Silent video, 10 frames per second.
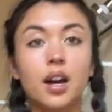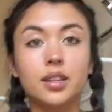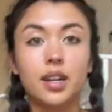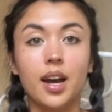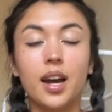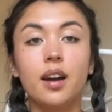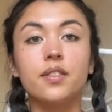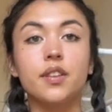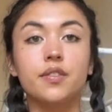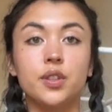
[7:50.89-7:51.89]
And then I have
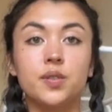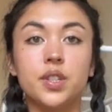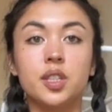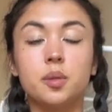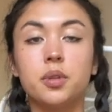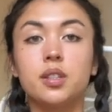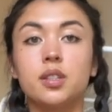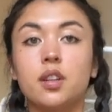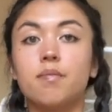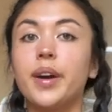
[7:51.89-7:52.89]
a few vintage pieces
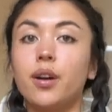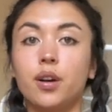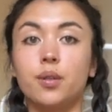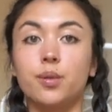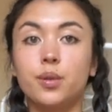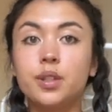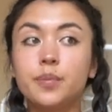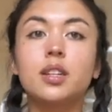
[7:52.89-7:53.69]
of my own.